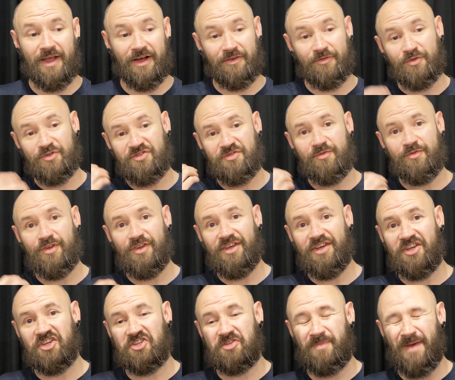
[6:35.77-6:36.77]
I wasn't really
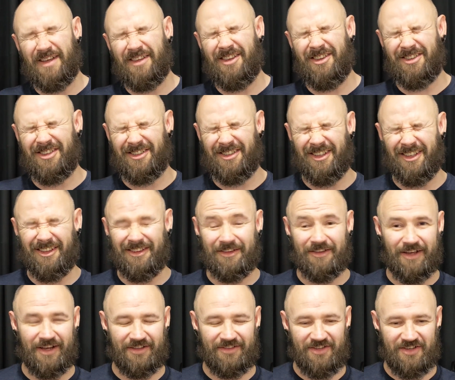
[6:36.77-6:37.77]
expecting something
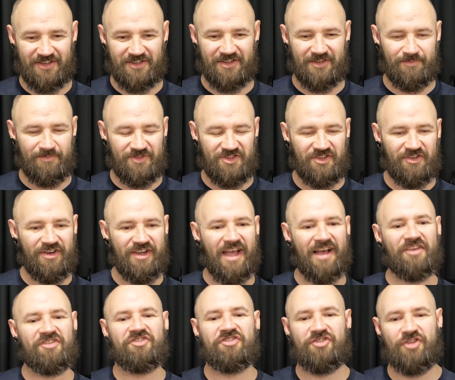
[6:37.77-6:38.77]
like this, considering
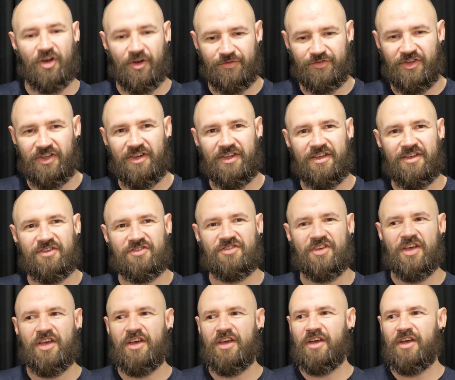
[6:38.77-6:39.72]
how soft it is,